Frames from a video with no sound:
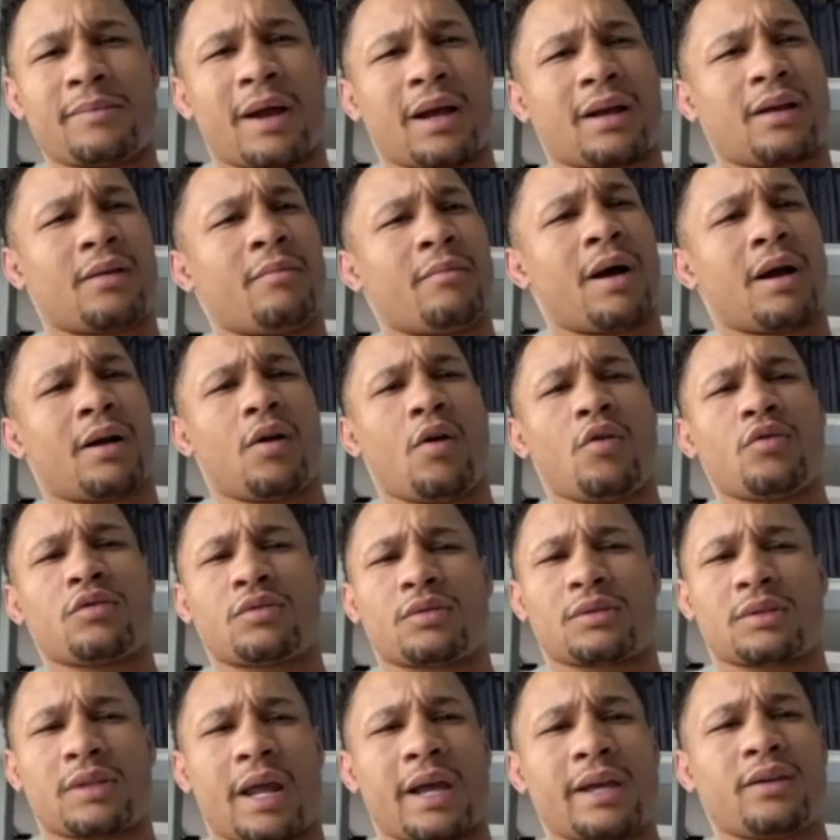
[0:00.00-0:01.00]
My my coach
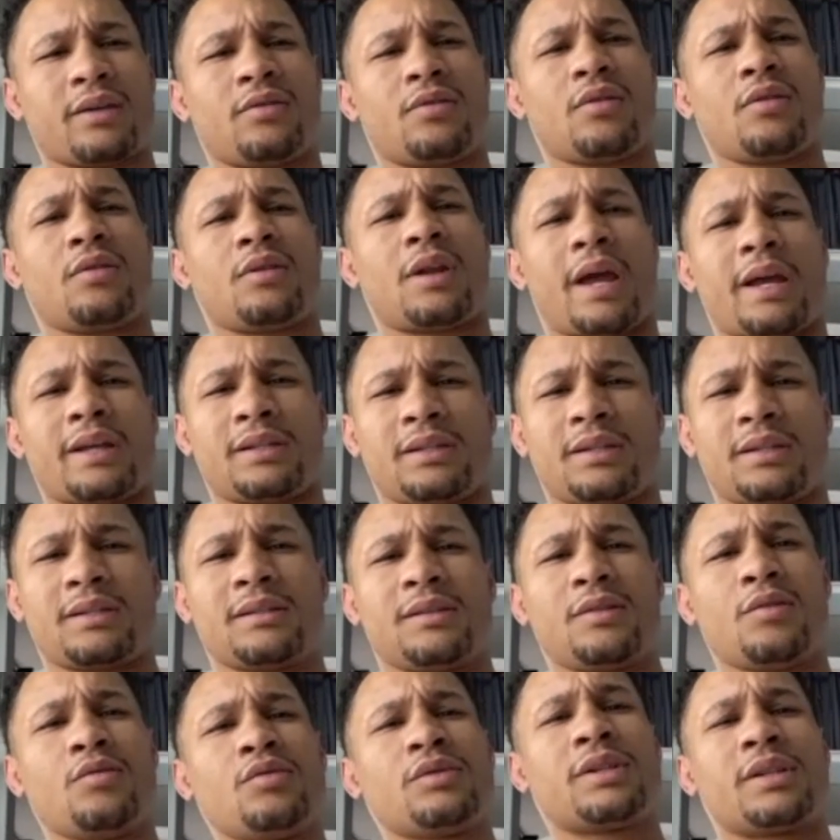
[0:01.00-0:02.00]
was like, you know, like
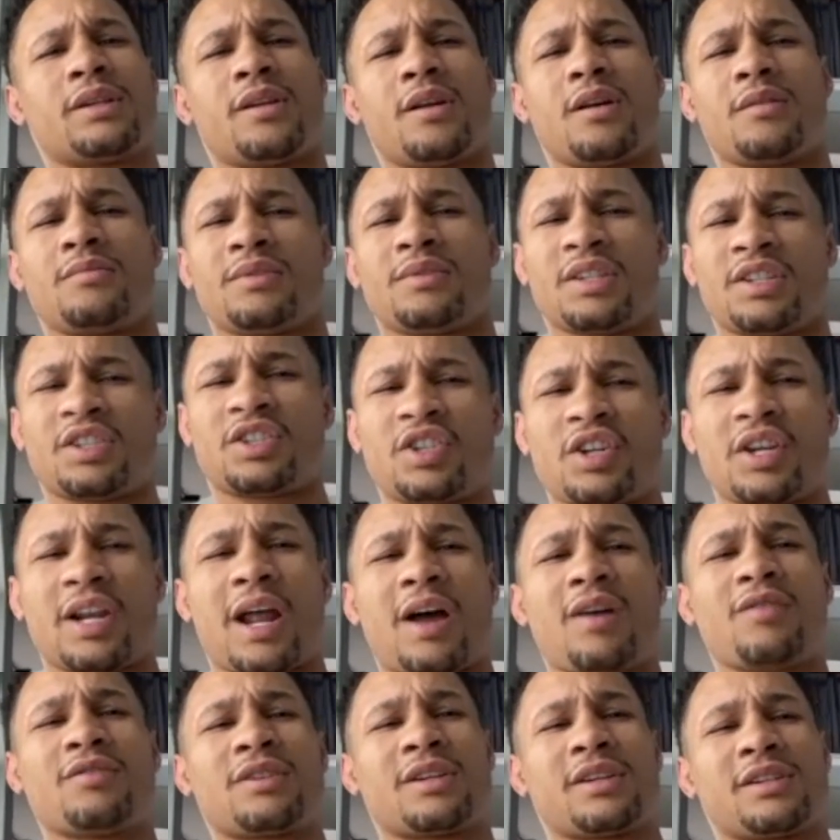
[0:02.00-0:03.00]
just loosen up, just chill
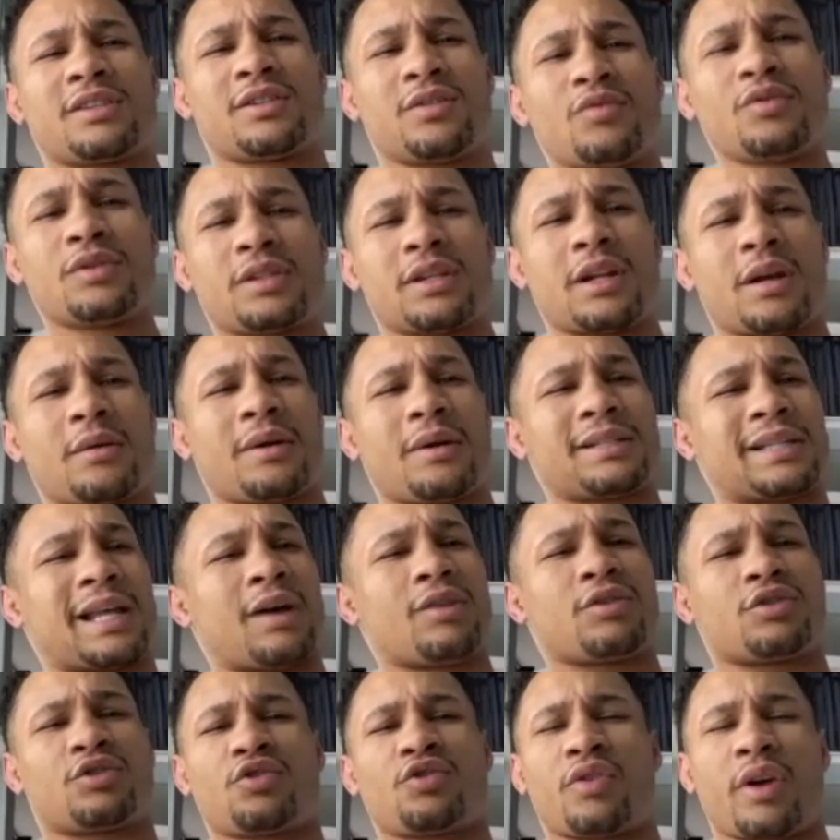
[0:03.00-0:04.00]
out, just loosen up, because I
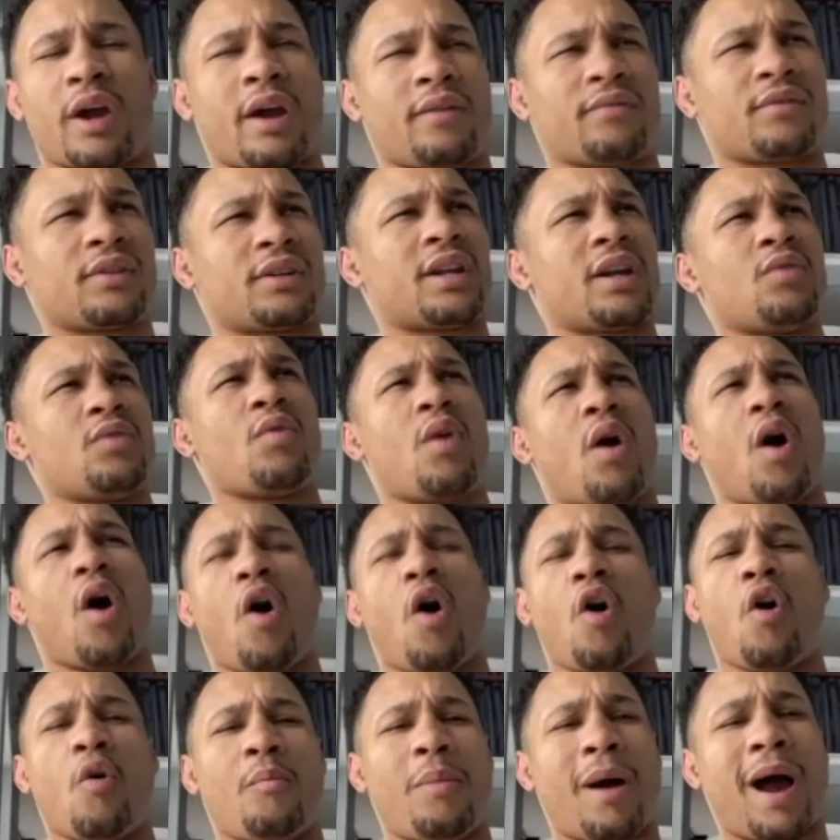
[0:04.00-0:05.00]
was throwing everything with
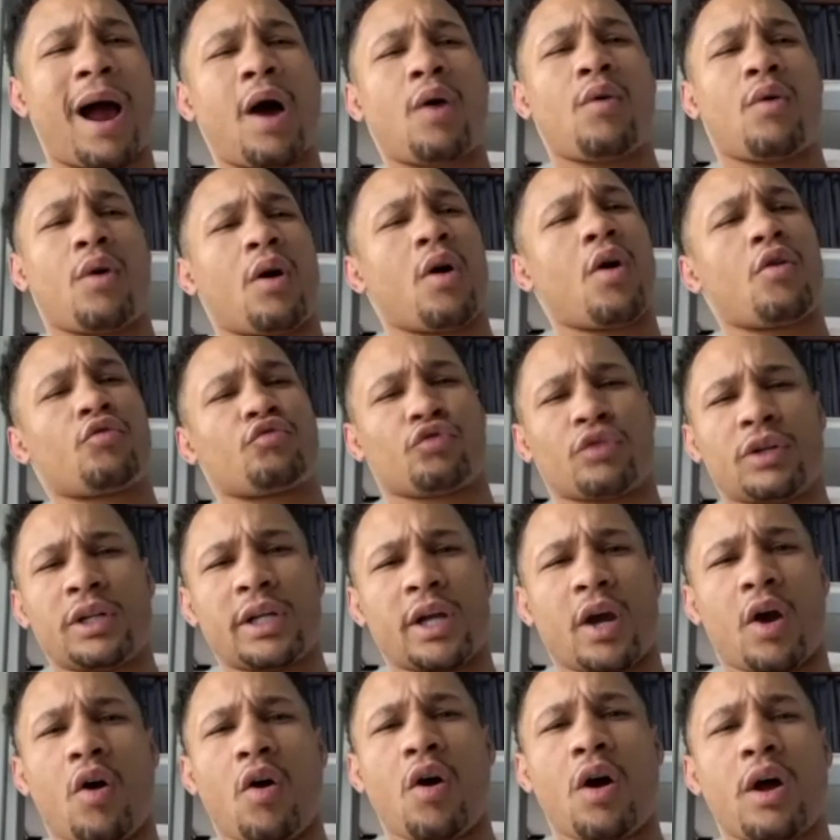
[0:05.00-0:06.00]
all power, all
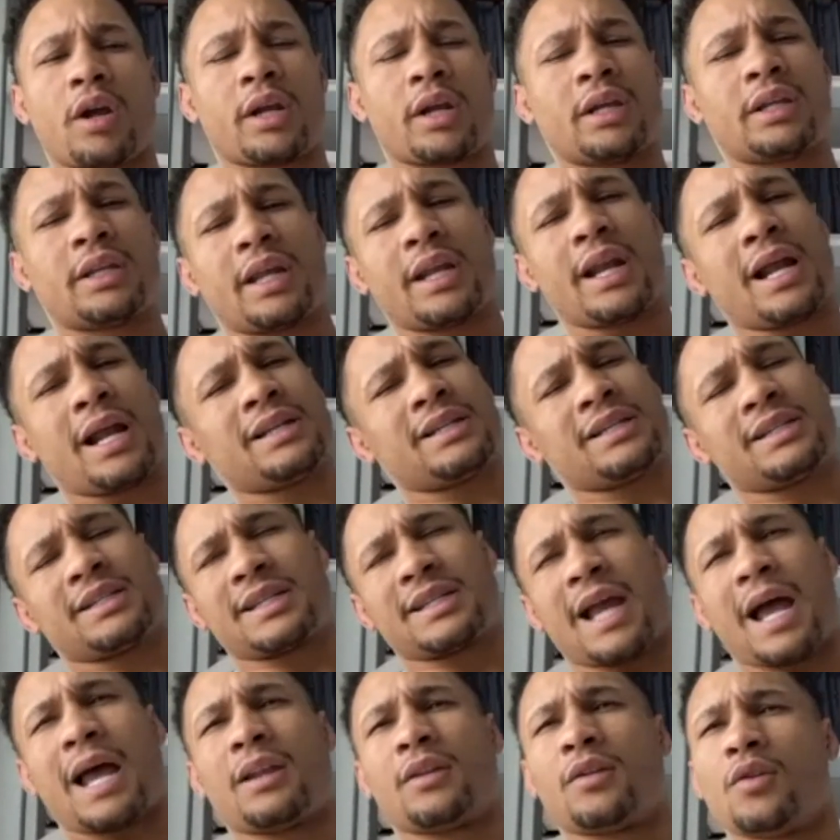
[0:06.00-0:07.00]
really hard, and then I just
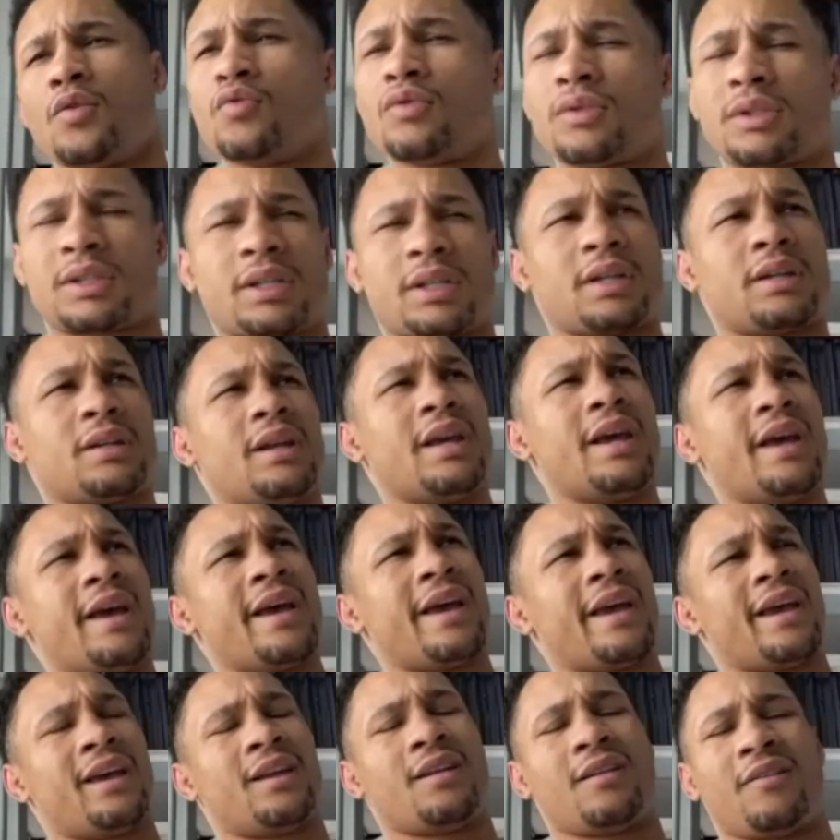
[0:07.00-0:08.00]
got loose. And
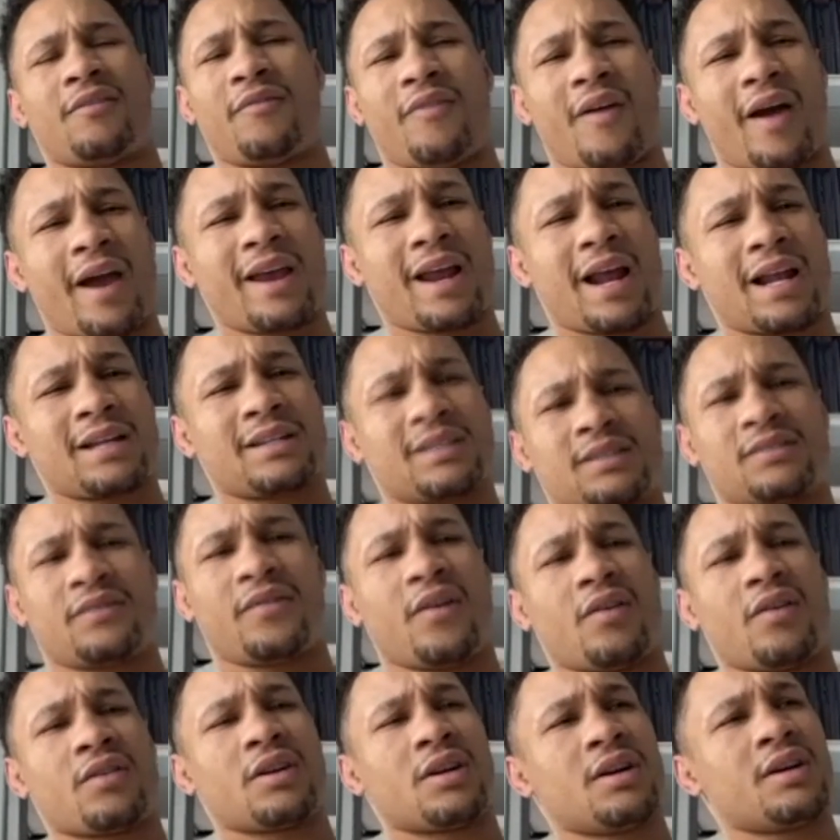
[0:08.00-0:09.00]
in the fight, I just
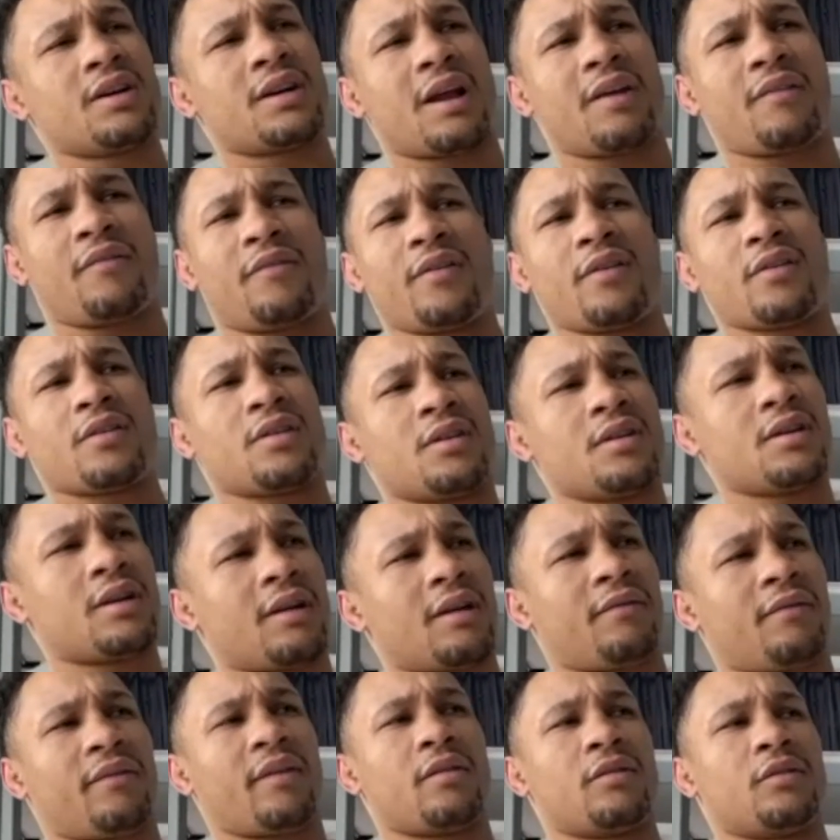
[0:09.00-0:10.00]
felt good. I felt good.
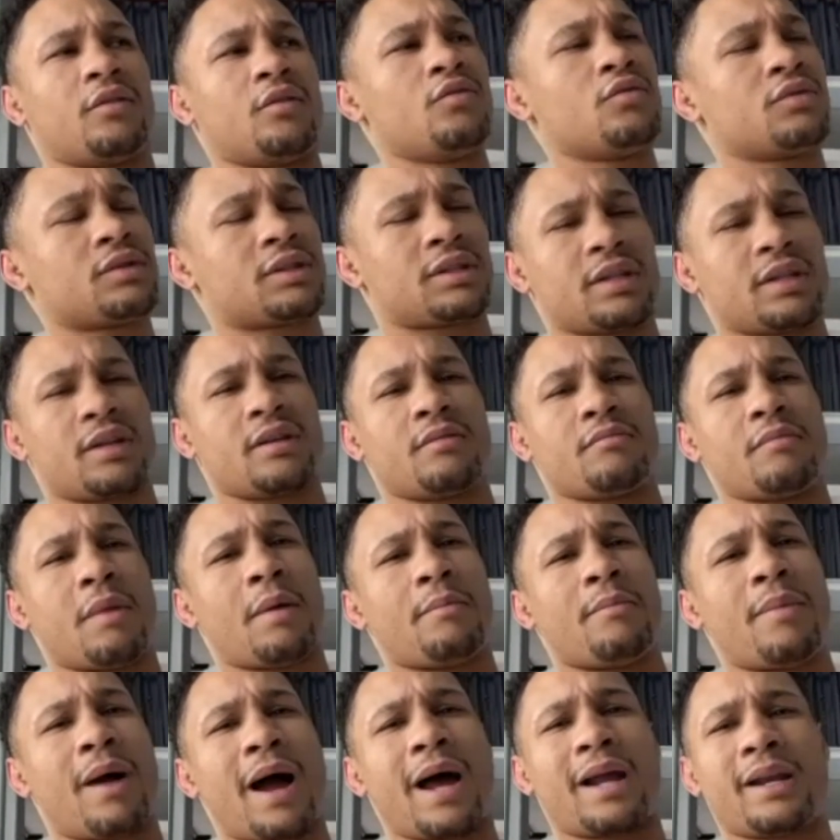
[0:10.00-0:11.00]
I felt loose, and my
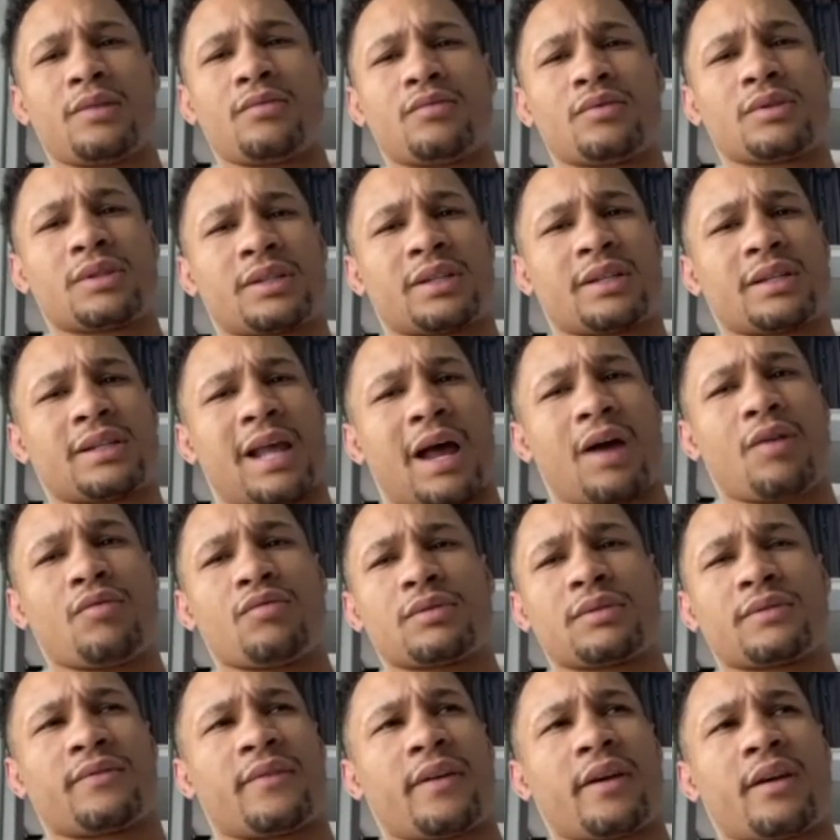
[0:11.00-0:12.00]
body was just, I
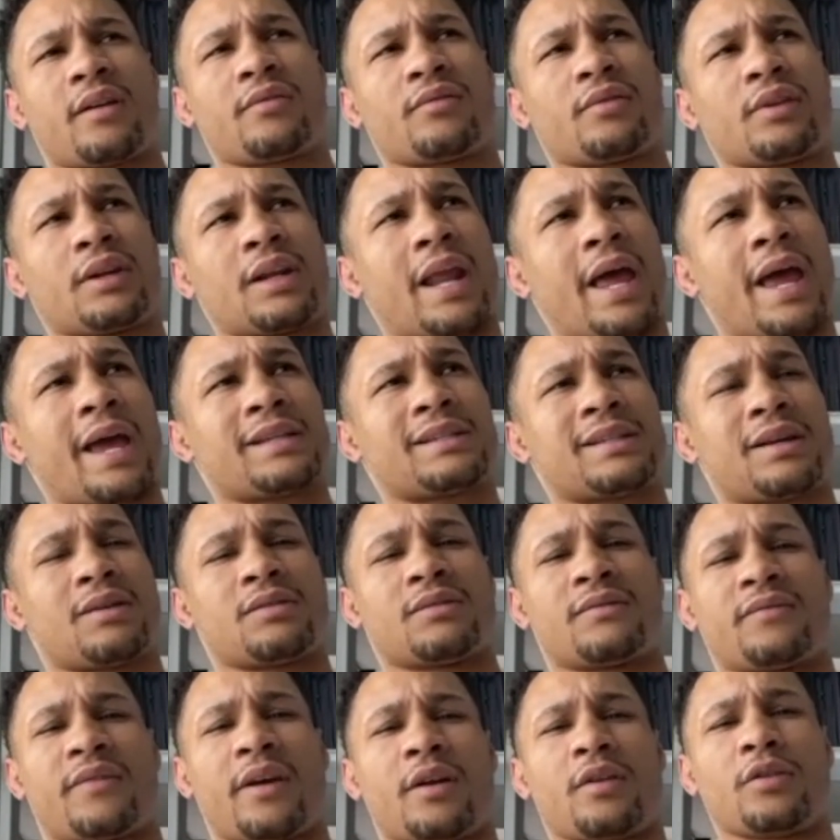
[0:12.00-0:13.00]
was very relaxed. I
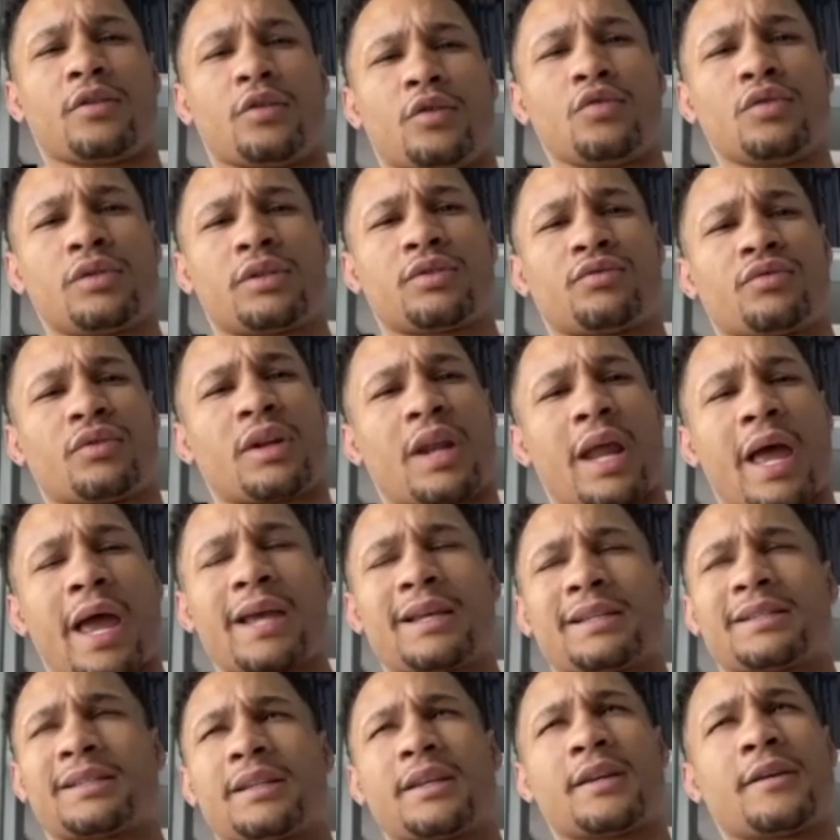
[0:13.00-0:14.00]
was very loose and
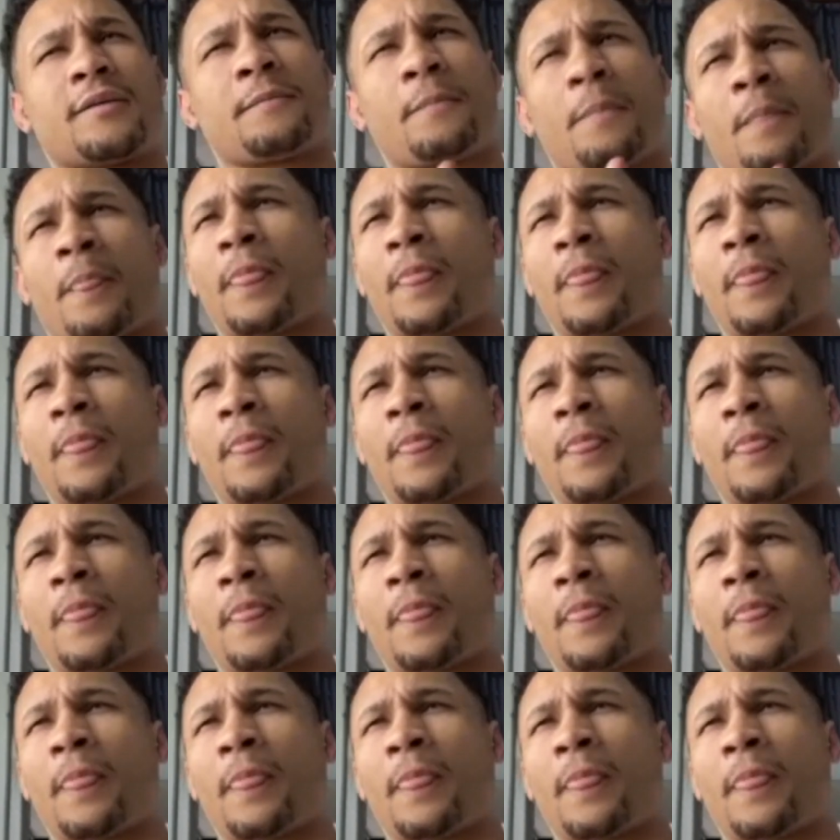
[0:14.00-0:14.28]
relaxed, and